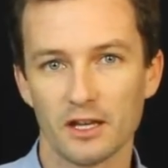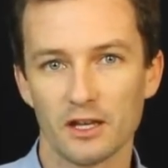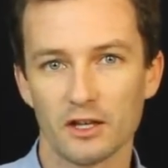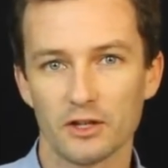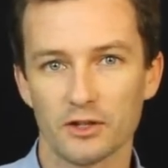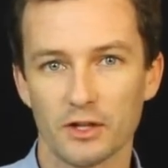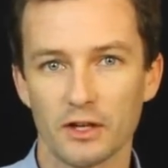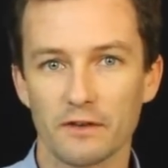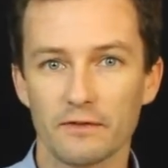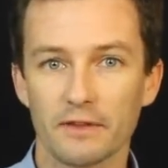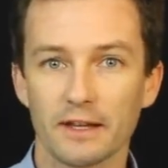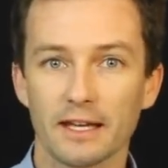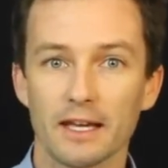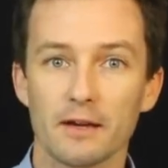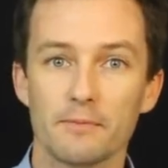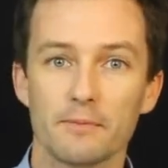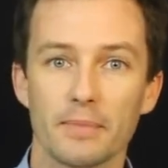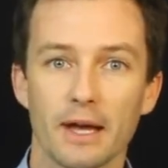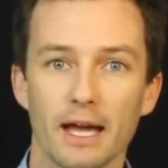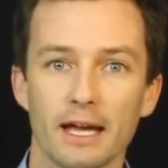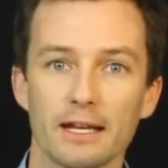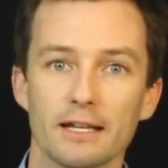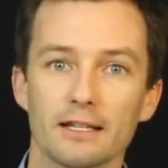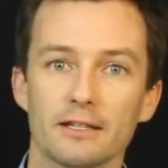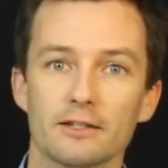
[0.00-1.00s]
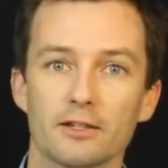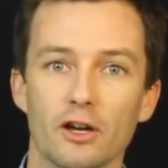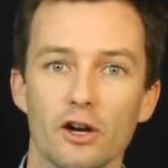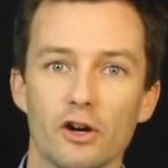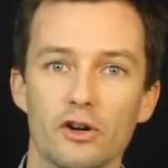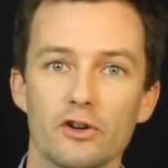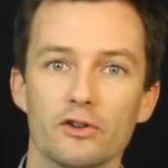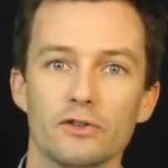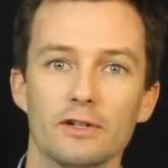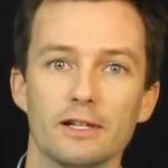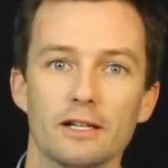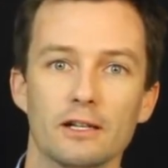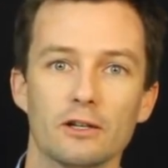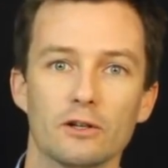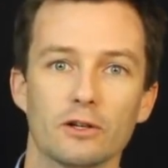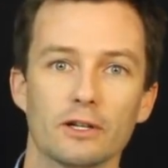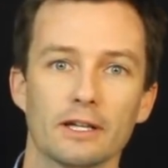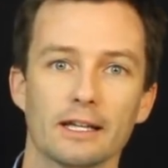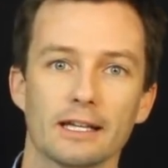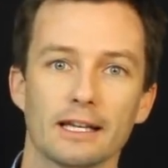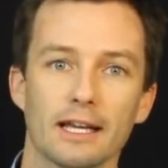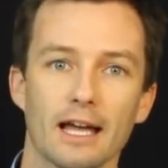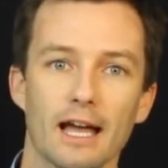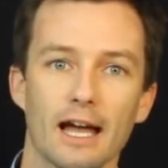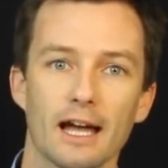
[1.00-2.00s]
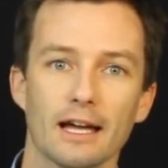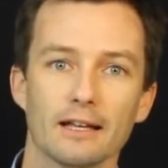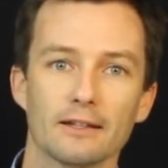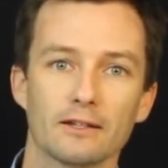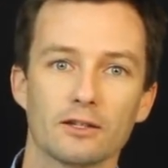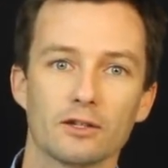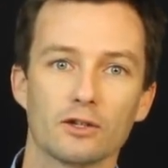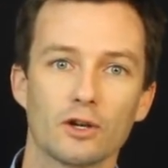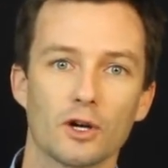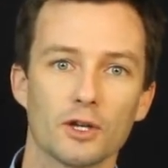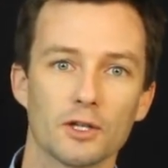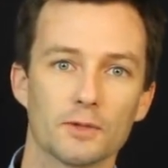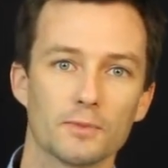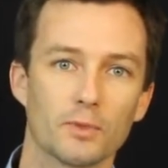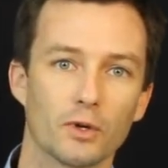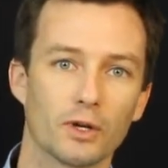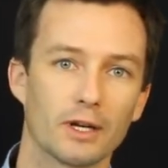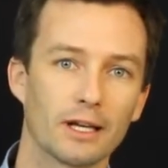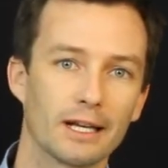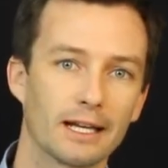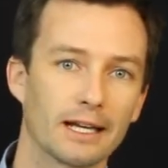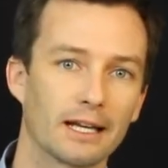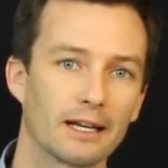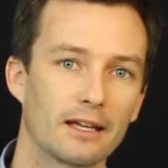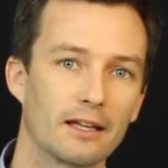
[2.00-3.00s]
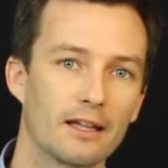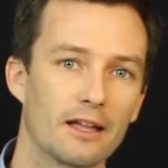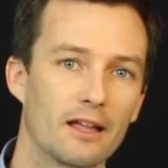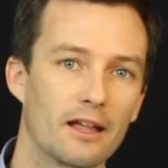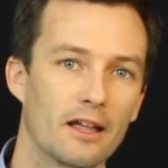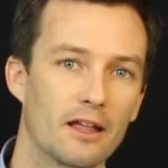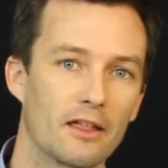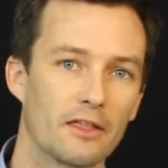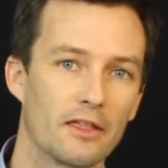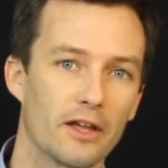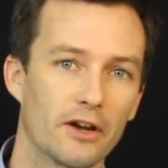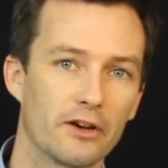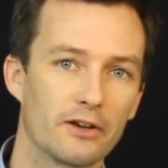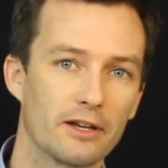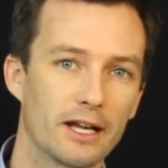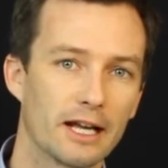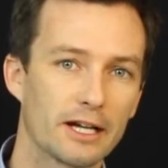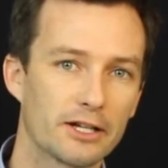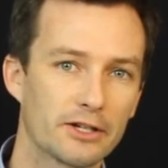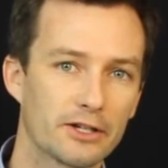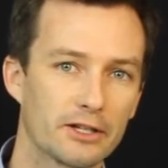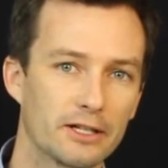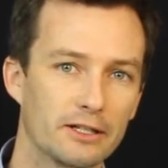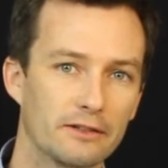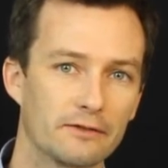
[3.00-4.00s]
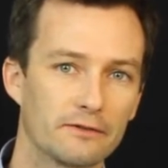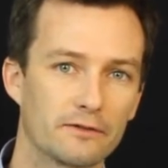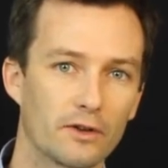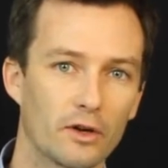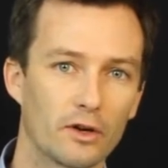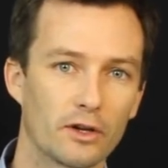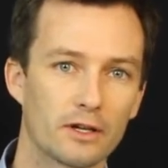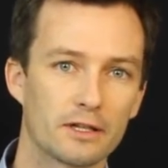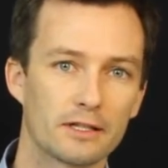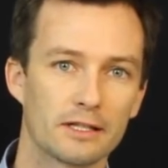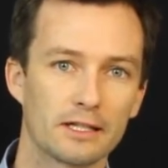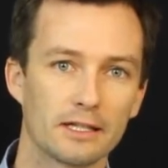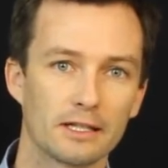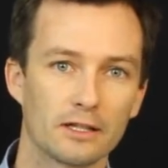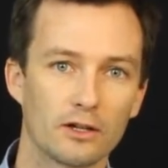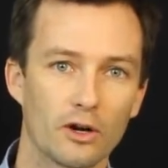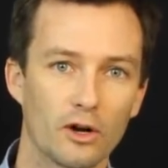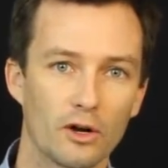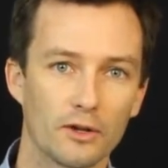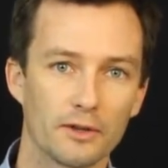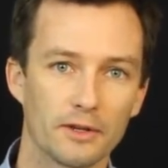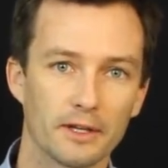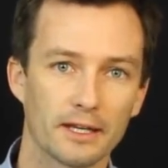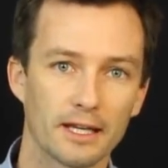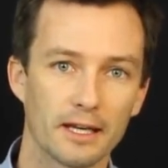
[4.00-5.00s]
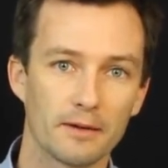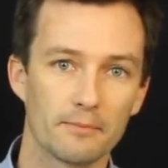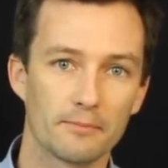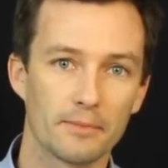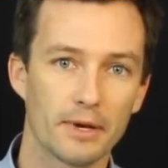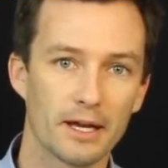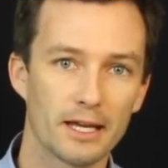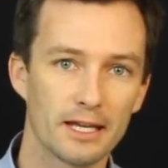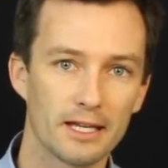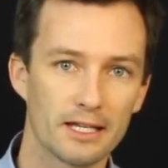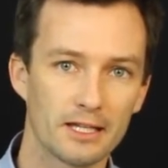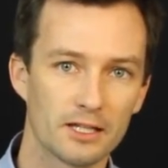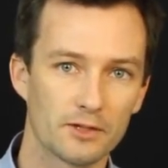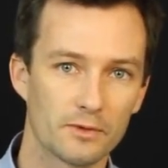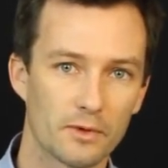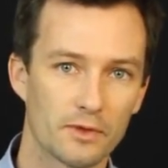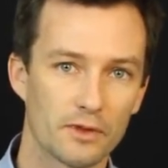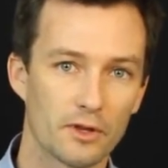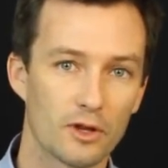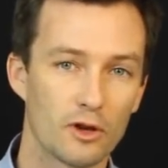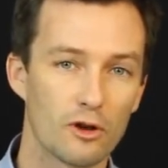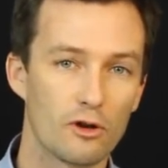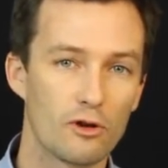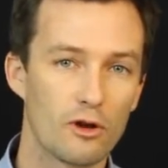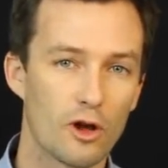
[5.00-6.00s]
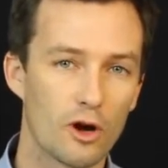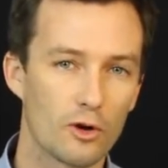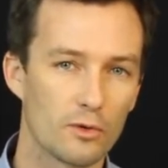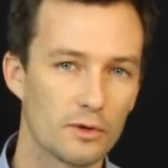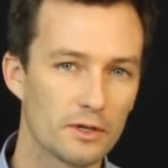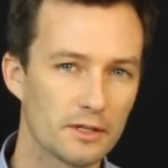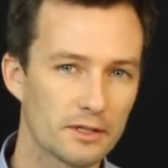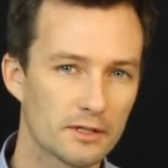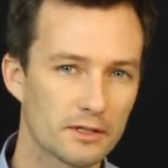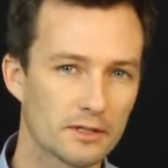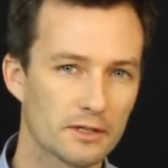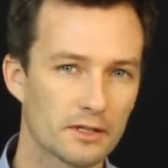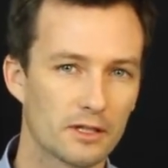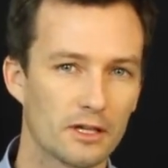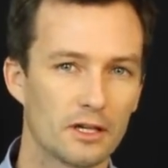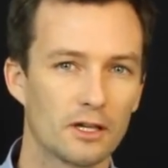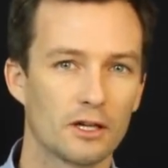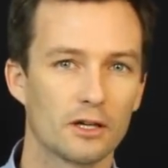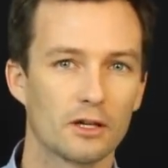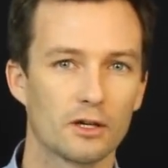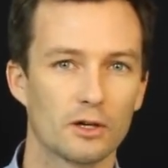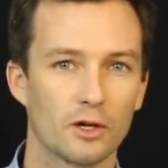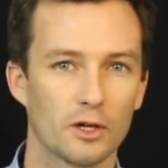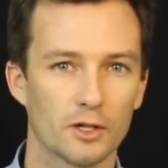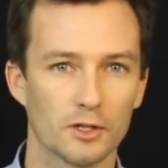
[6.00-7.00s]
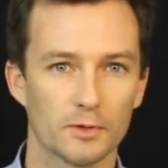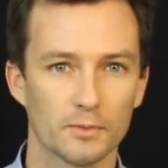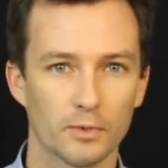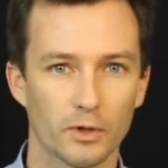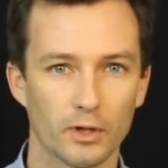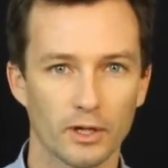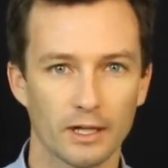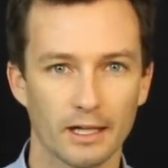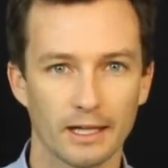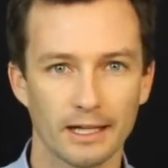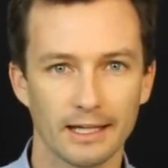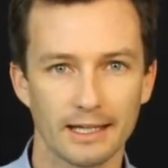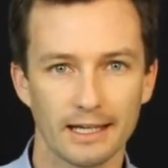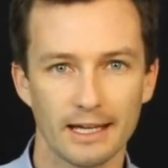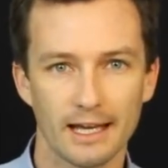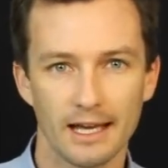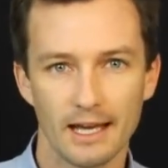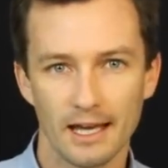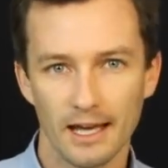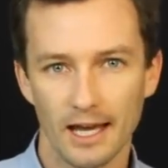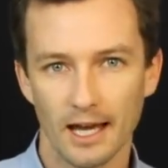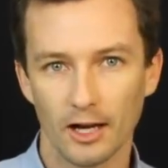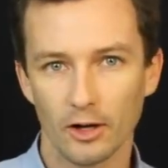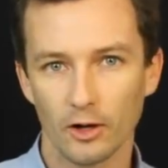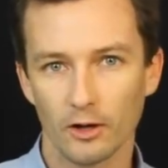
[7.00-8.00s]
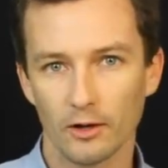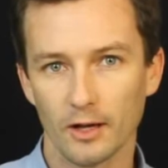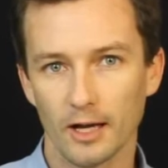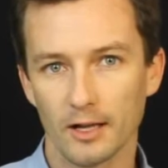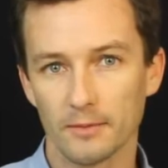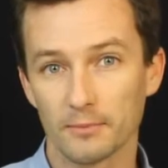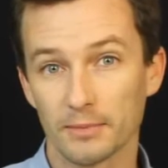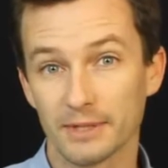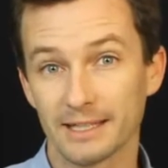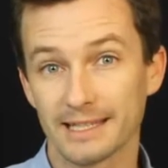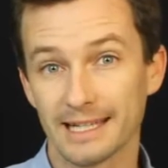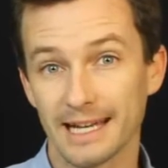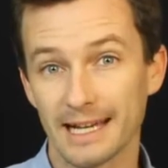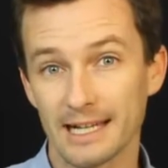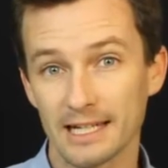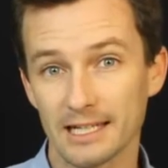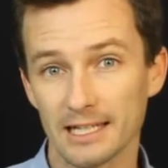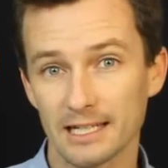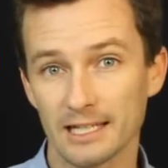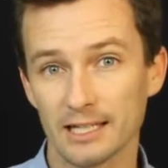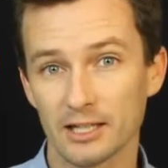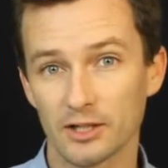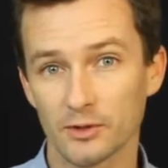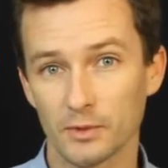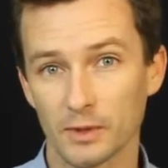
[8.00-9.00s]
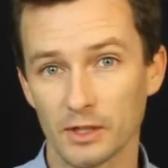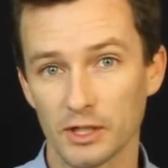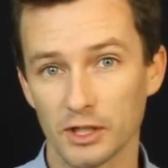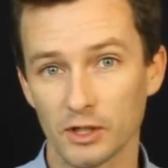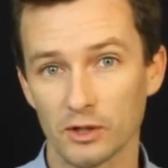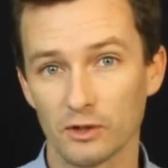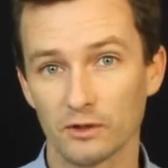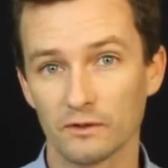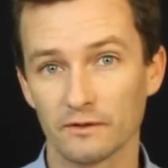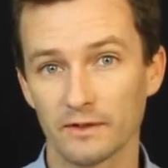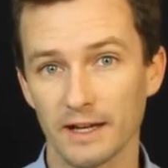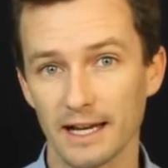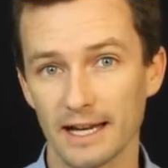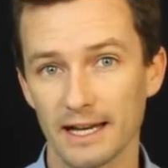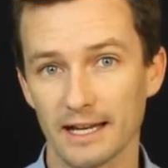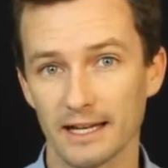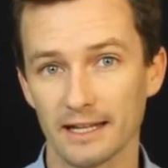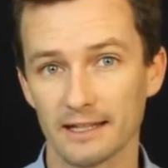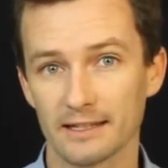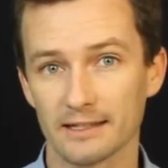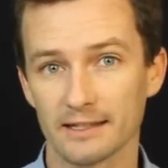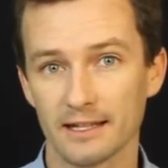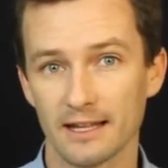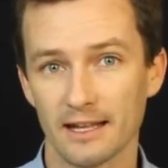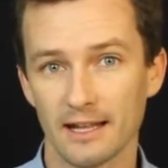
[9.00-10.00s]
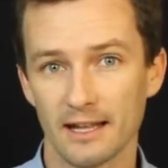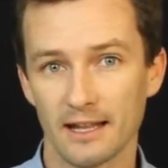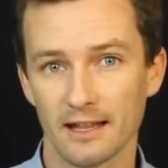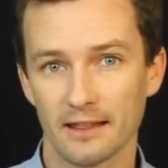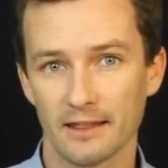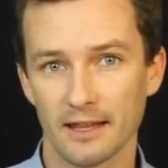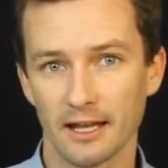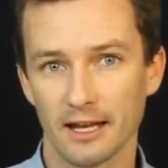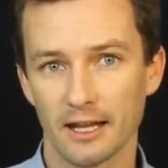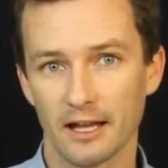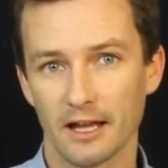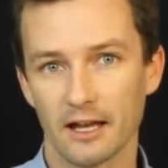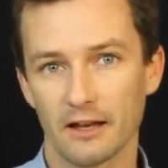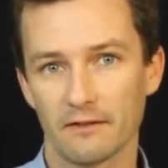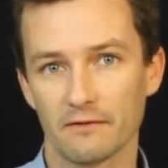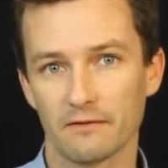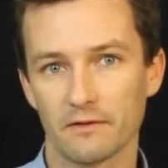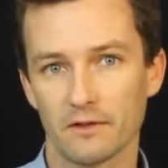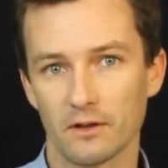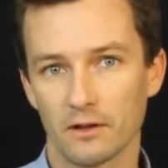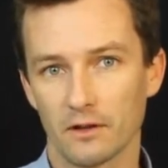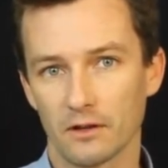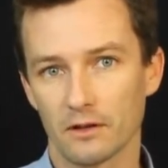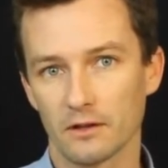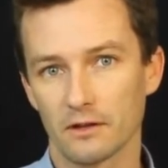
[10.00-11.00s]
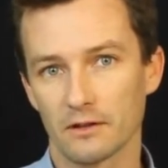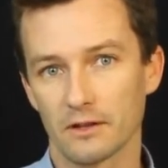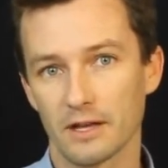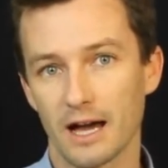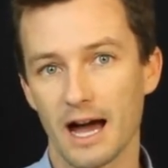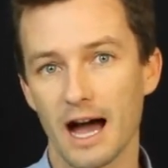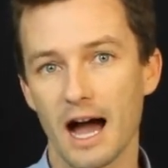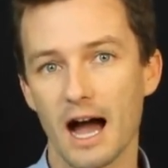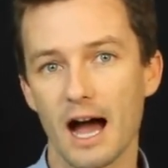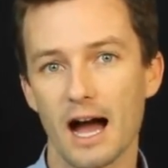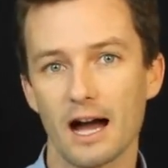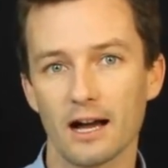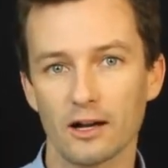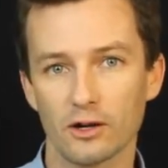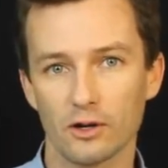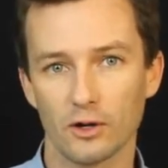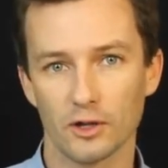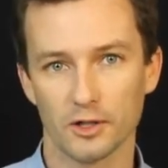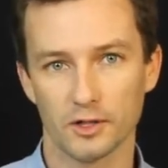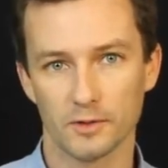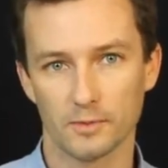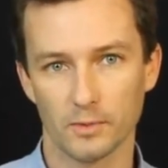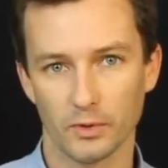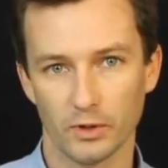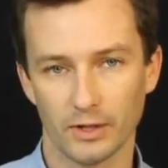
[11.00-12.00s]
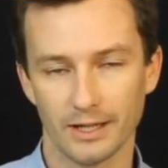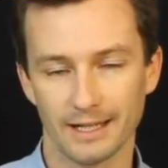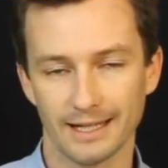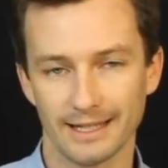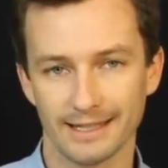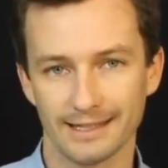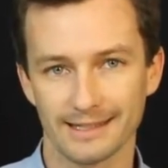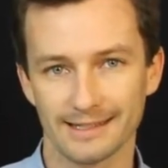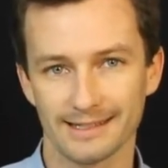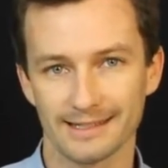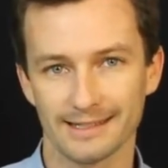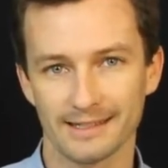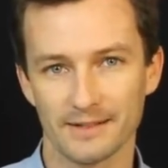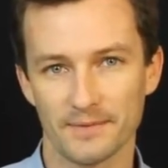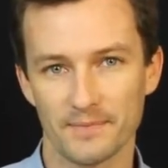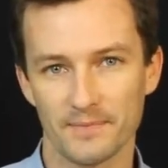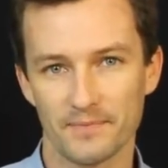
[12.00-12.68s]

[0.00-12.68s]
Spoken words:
So if the campaign is only looking at cost per click, they're naturally focusing on the campaigns with the lowest cost per click and potentially switching off ads that have the high cost per clicks.